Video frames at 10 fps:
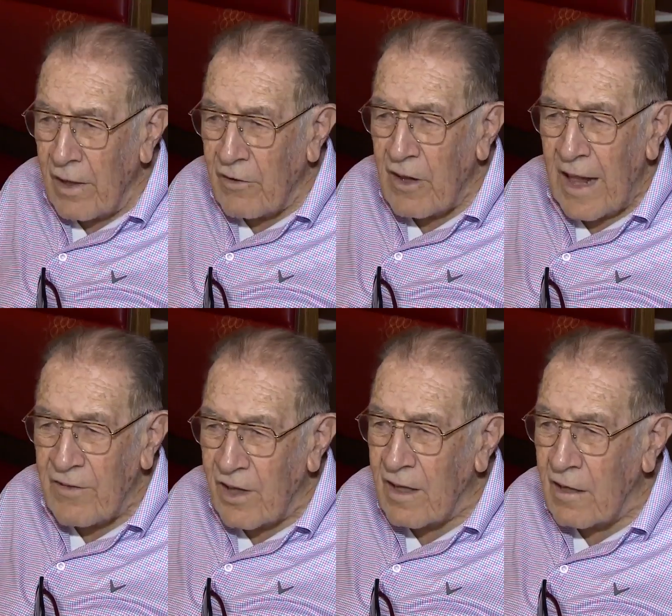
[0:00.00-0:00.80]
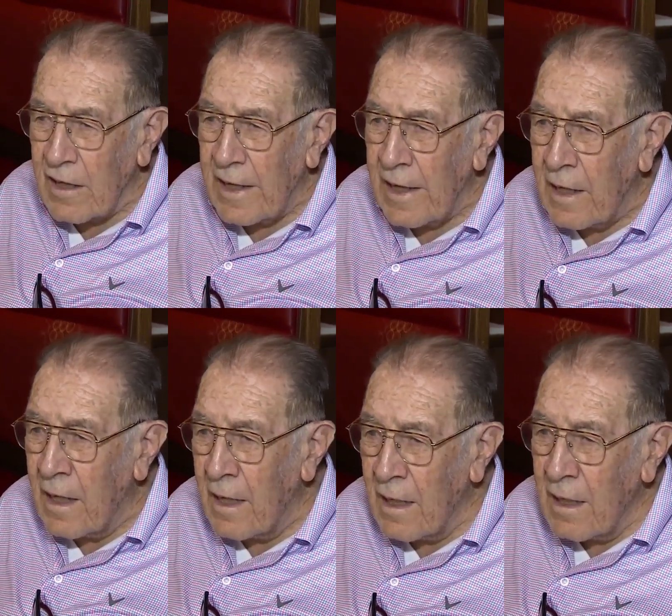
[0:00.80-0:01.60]
It's nice and clean.
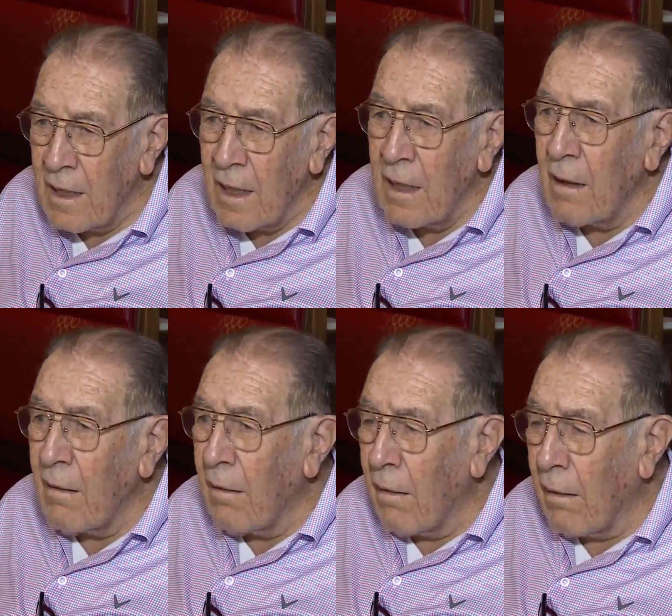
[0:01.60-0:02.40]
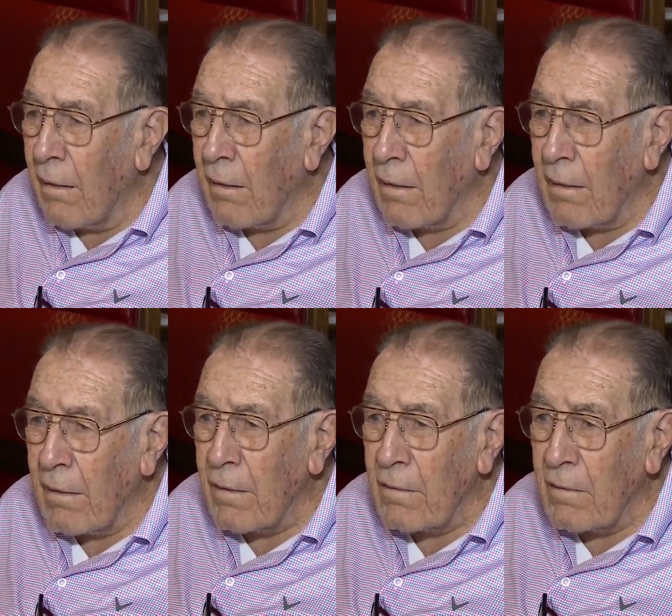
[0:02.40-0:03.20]
Yeah.
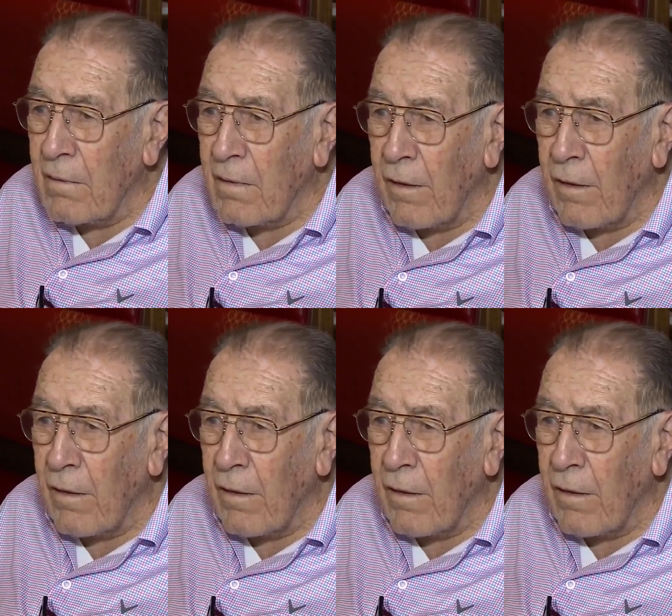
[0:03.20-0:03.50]
Uh, good